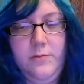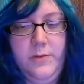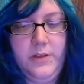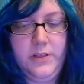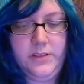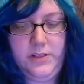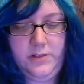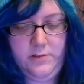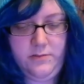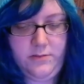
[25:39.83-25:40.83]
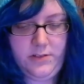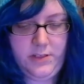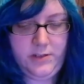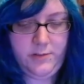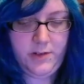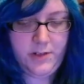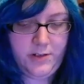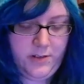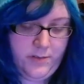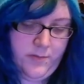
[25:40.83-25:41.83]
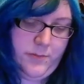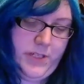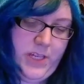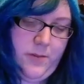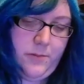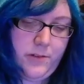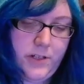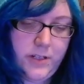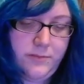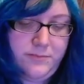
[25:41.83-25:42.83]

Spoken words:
because I don't want to get water all over my keyboard. So